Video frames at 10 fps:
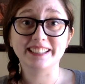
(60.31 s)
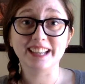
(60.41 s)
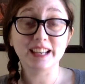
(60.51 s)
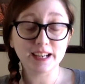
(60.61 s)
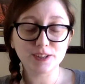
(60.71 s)

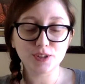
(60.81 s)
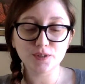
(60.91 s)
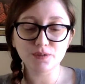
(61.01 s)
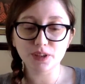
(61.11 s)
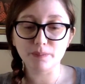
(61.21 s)
And I do
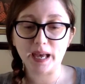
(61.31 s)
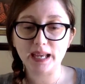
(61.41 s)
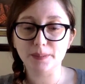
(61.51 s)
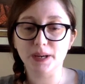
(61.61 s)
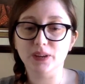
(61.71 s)
feel bad
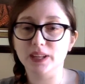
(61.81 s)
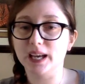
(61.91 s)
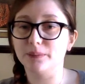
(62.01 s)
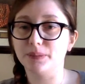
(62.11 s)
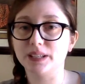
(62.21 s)
about
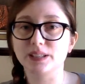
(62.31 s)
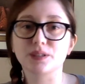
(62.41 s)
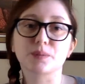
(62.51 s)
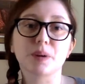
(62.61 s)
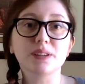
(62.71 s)
that because
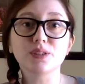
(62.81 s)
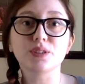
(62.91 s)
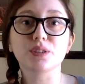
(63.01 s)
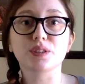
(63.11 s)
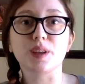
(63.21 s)

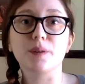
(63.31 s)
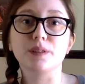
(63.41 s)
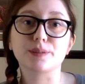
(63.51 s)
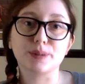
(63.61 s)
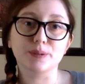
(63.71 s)
Rapunzel has
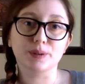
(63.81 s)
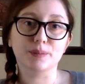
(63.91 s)
always been one